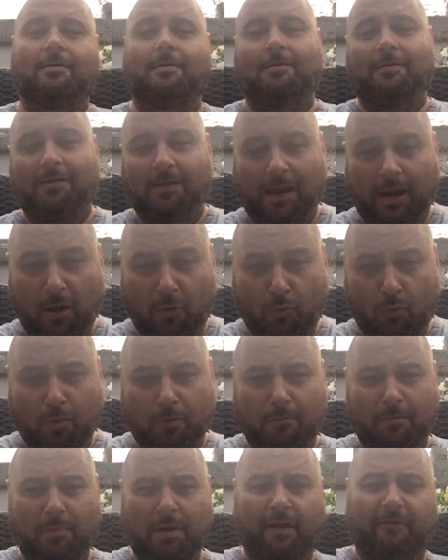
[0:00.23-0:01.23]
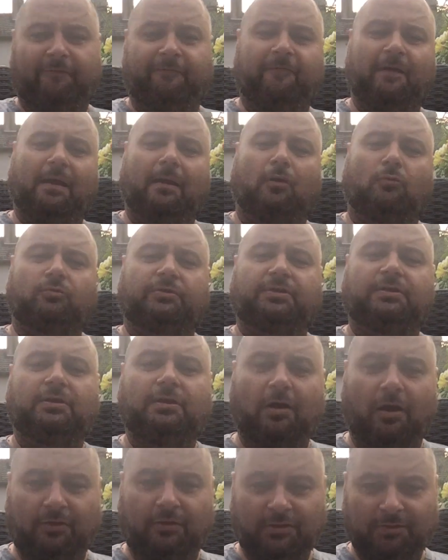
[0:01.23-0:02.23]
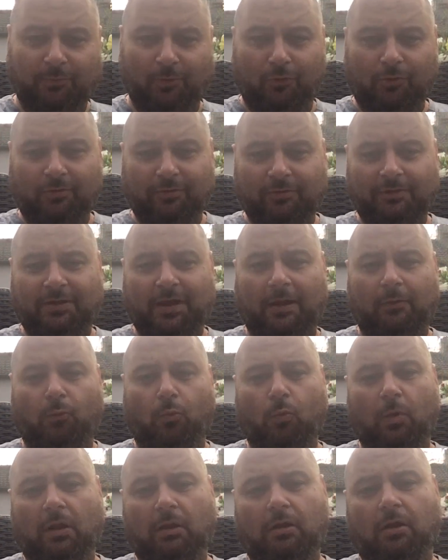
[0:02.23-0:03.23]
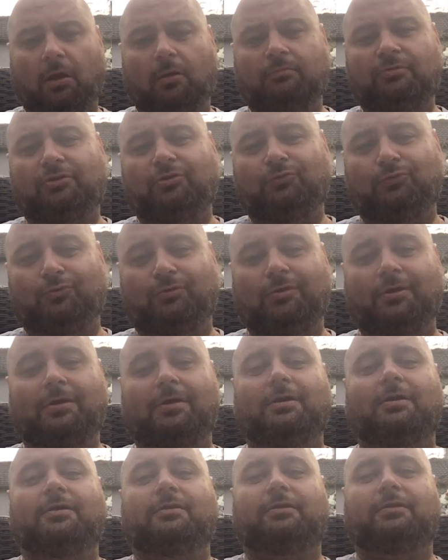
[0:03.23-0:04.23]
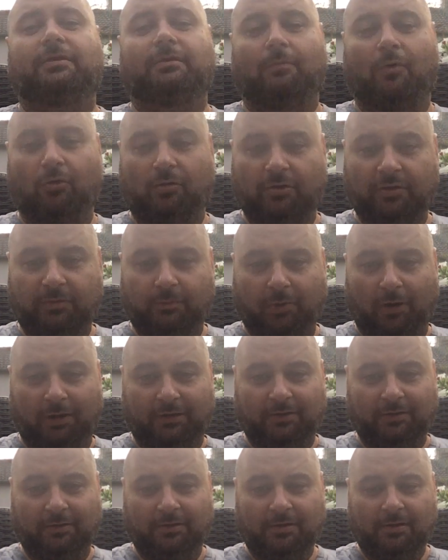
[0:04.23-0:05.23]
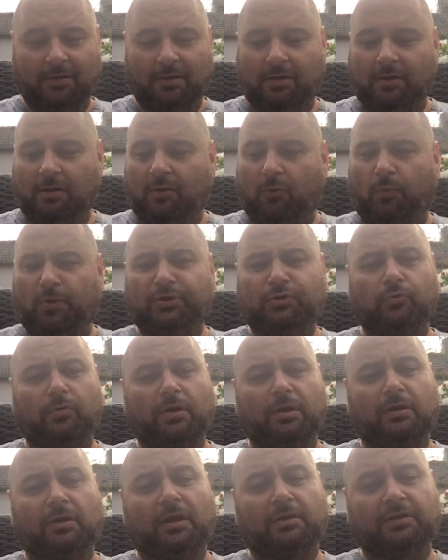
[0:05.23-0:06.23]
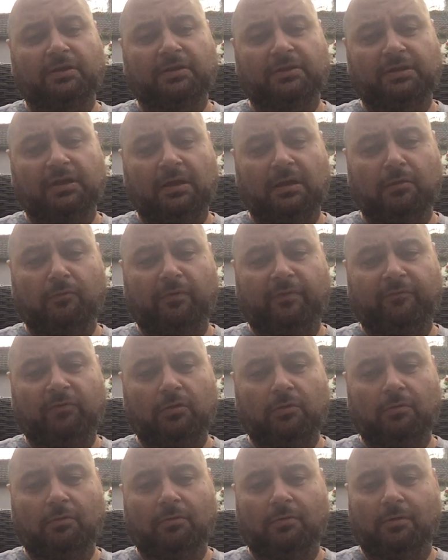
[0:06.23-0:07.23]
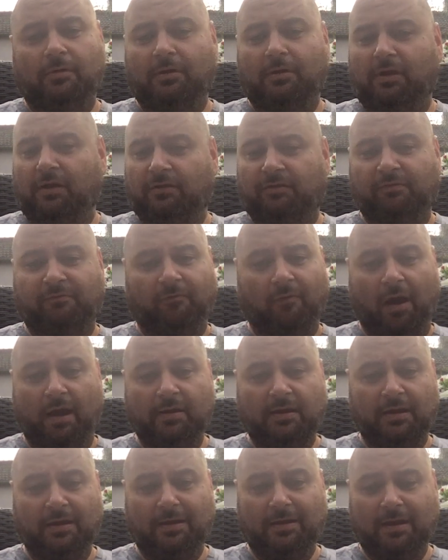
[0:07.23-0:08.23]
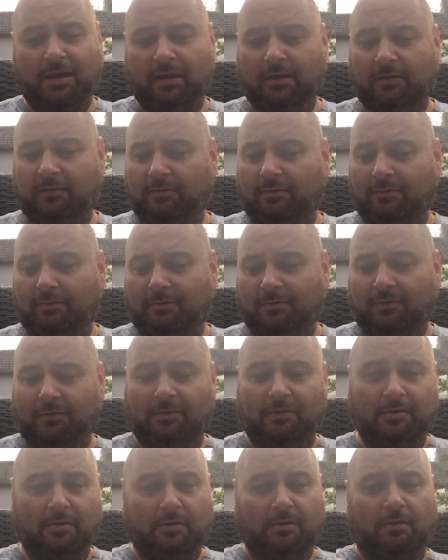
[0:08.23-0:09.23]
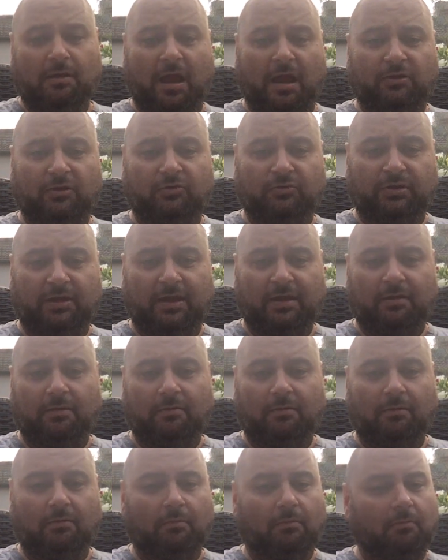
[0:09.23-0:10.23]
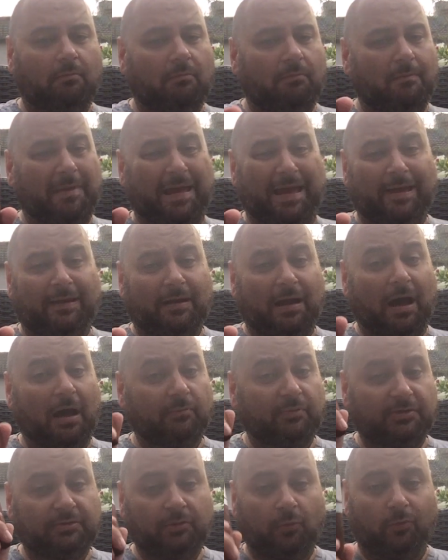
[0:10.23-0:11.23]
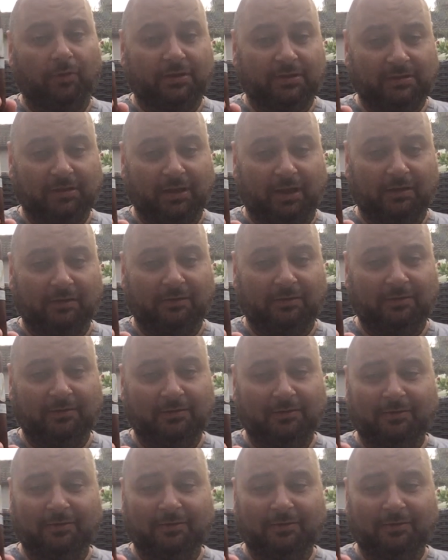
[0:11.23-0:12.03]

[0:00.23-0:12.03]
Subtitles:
Hello, my fellow cigar smokers, and welcome to Smoker Spot. We're doing another cigar review. It's Friday again, and today, man, I'm so excited.